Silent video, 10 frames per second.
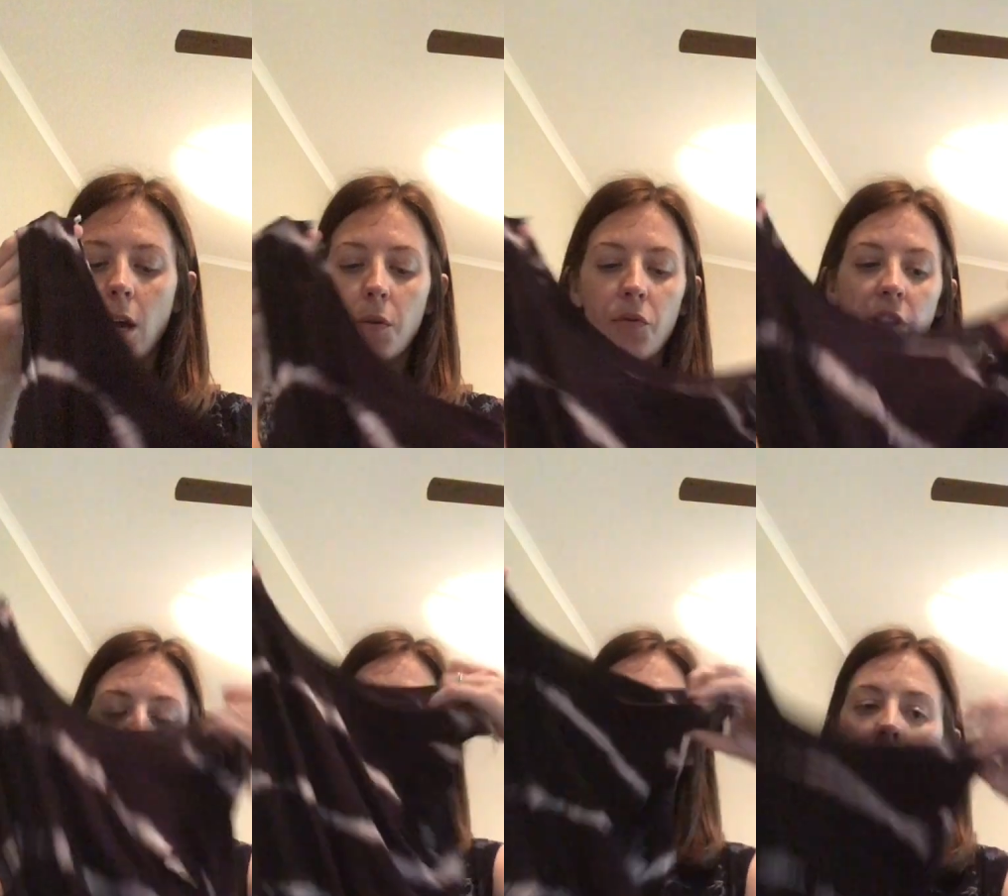of
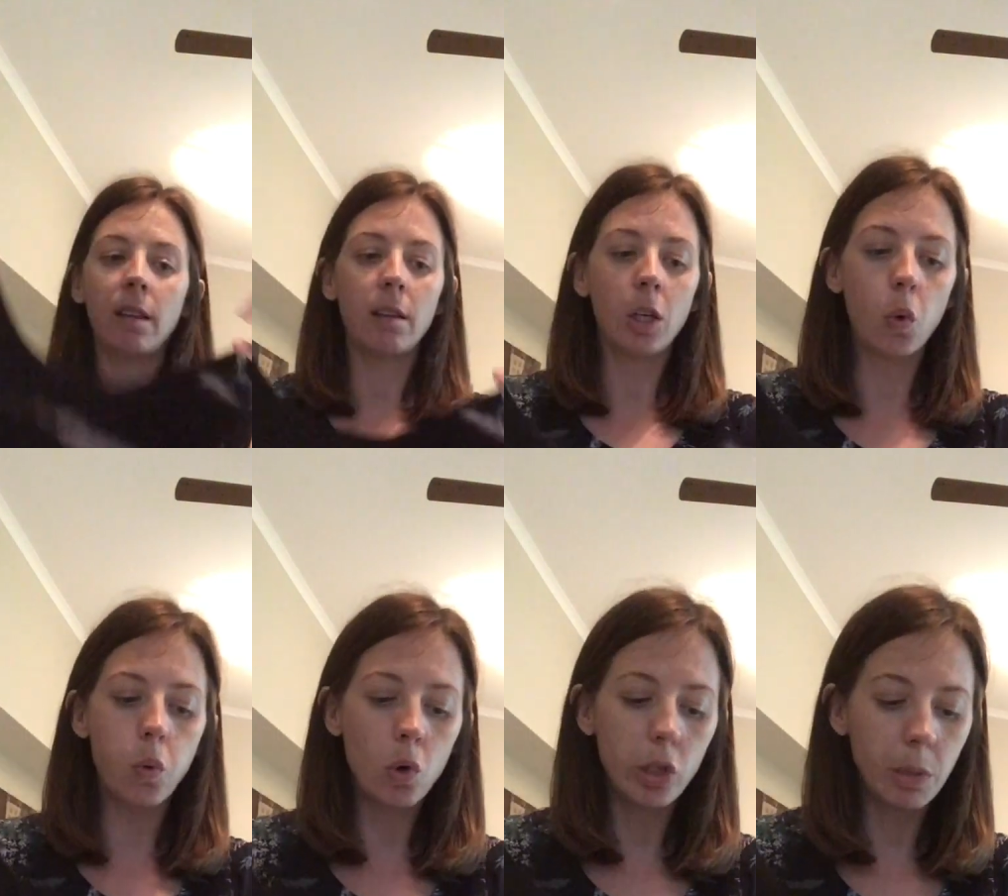thinking that the
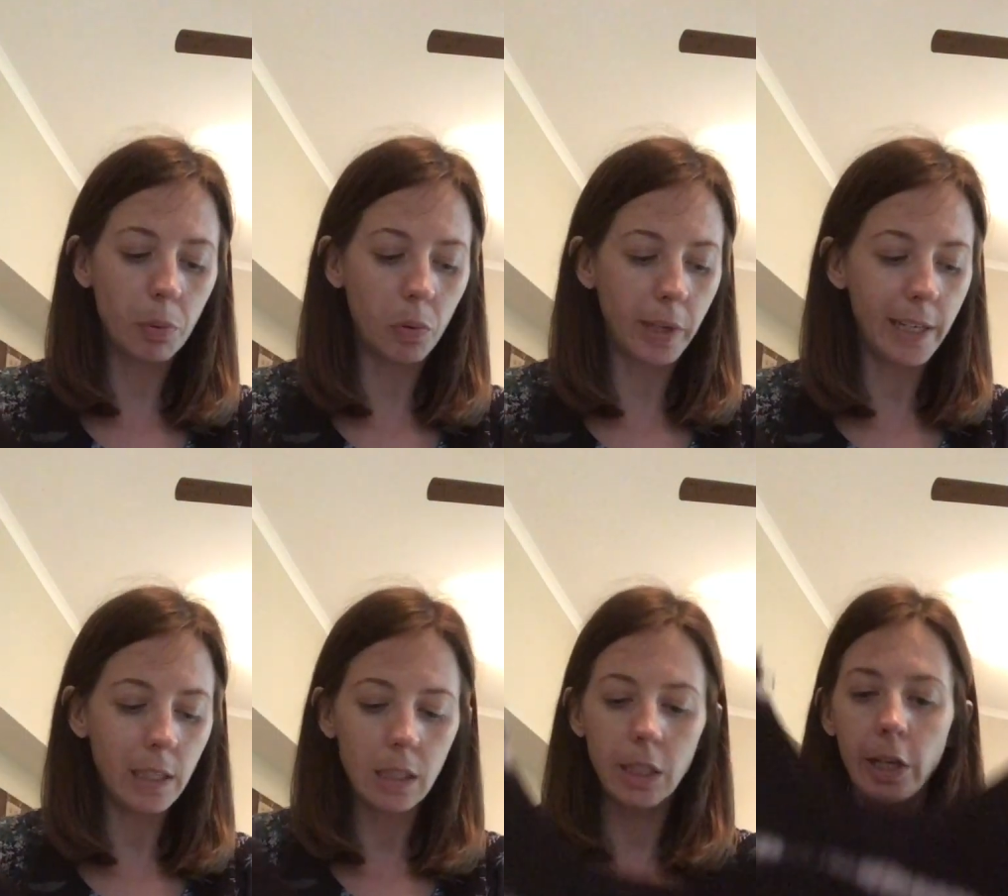quarter
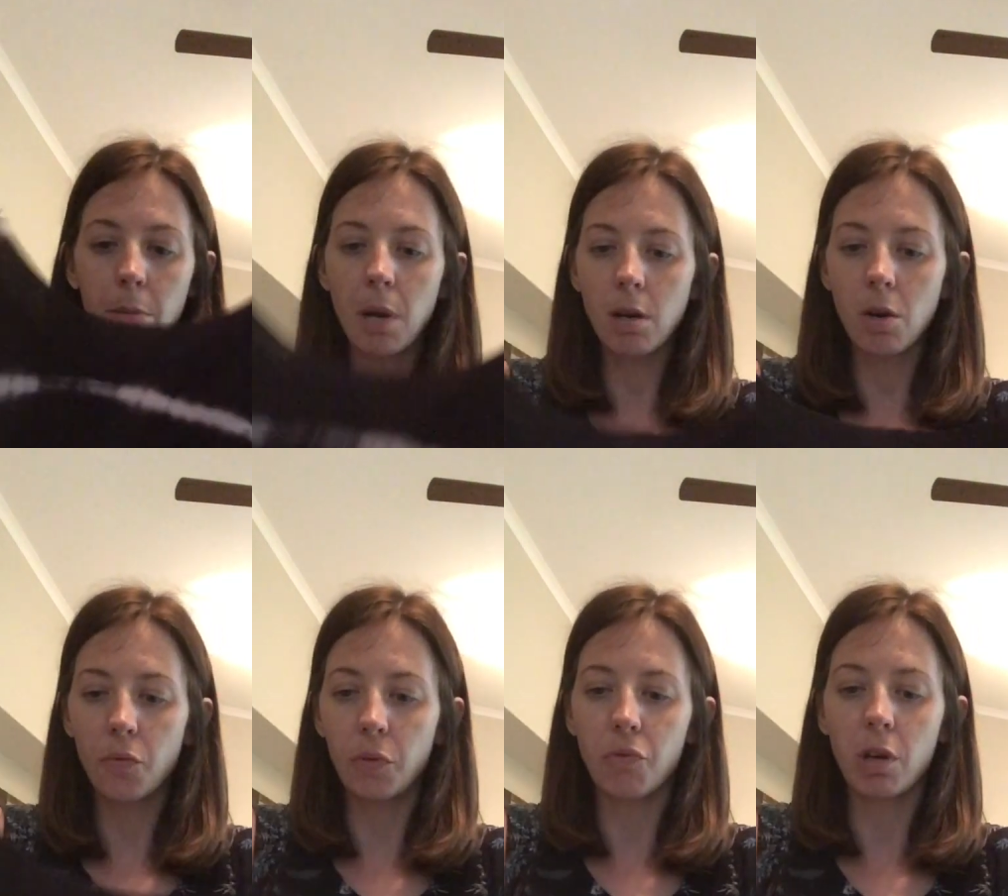points, so you'd mark
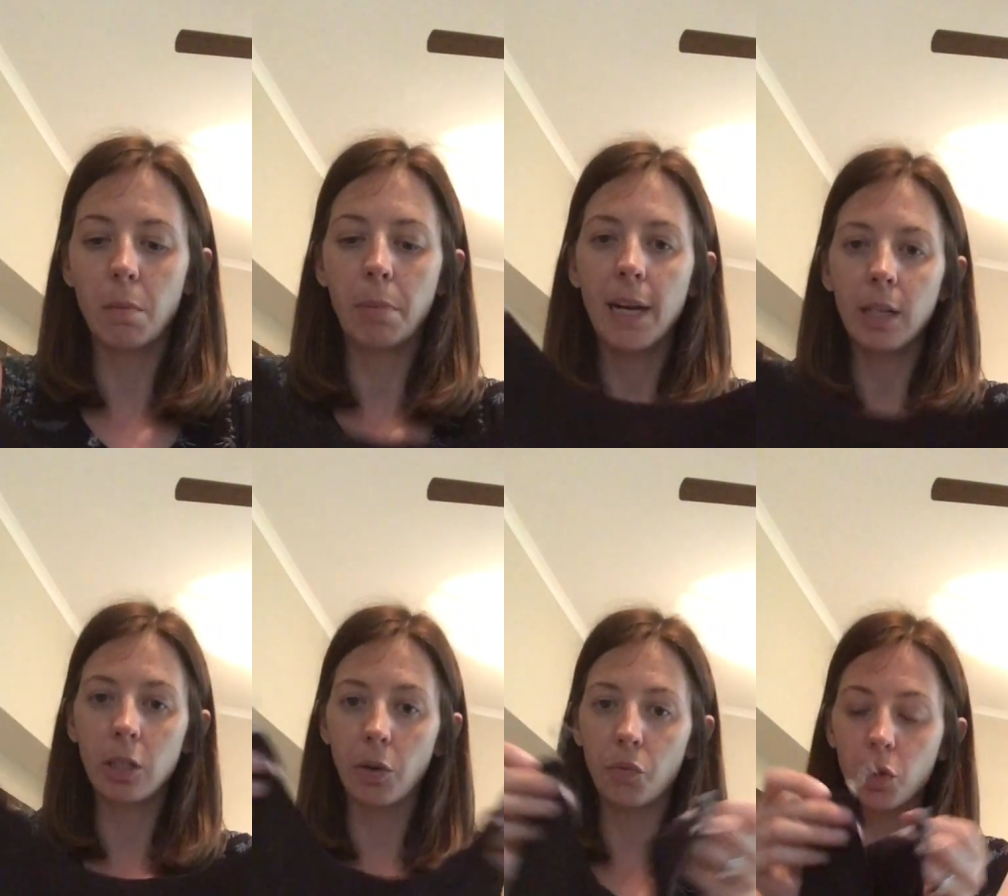off the front and back,
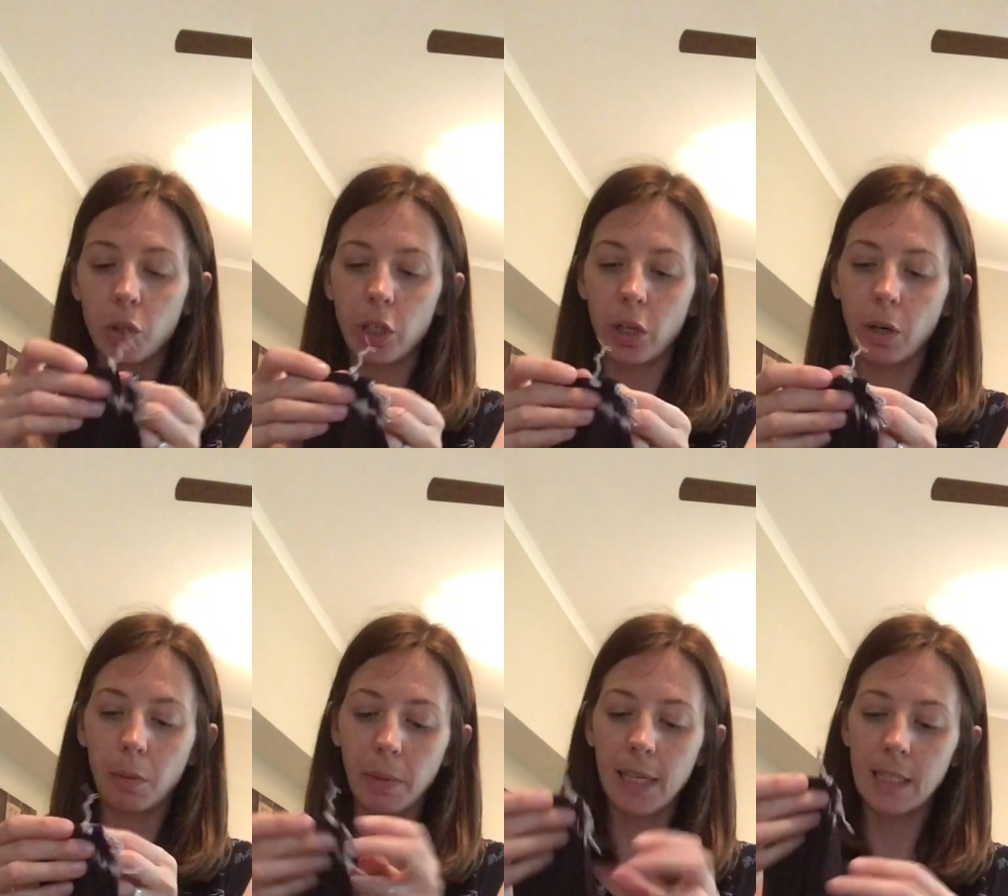so fold your
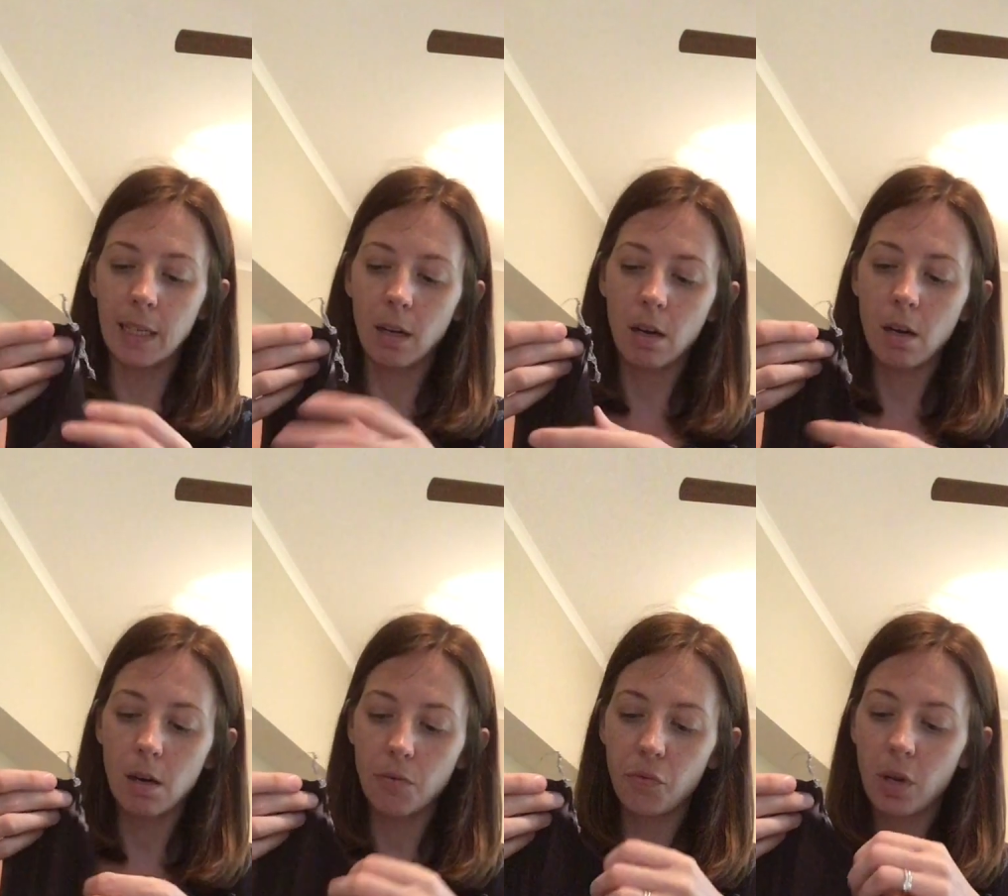piece in
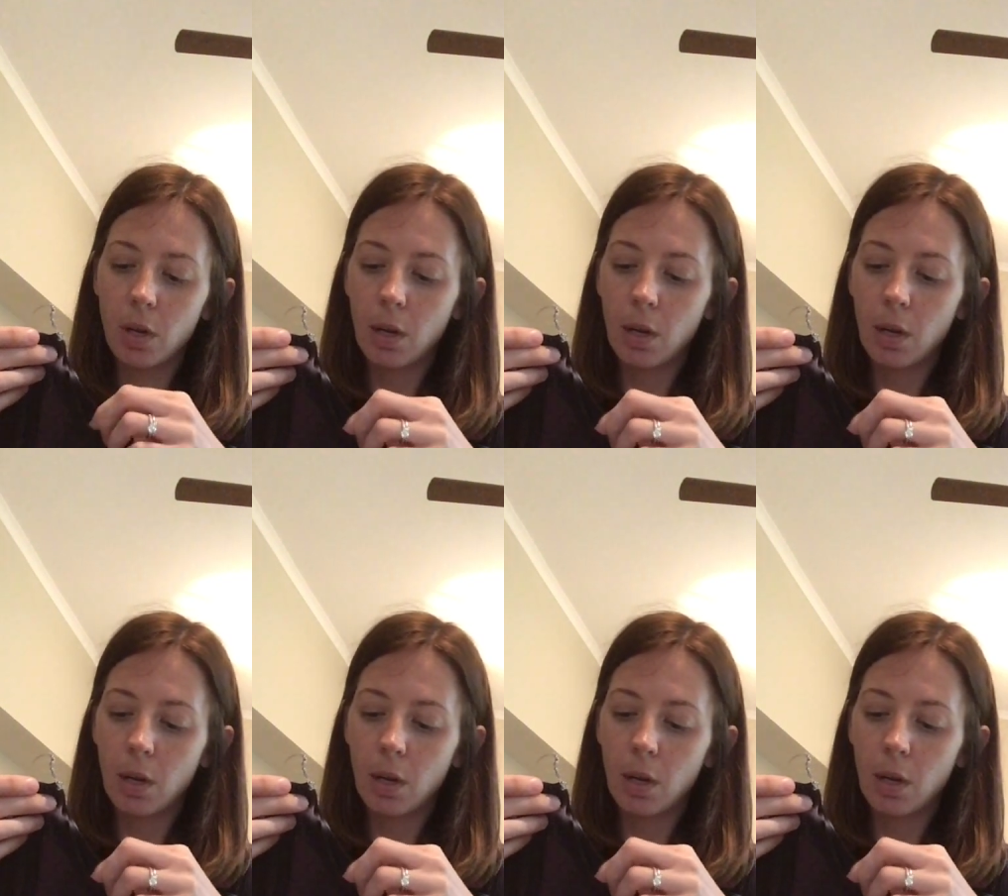half,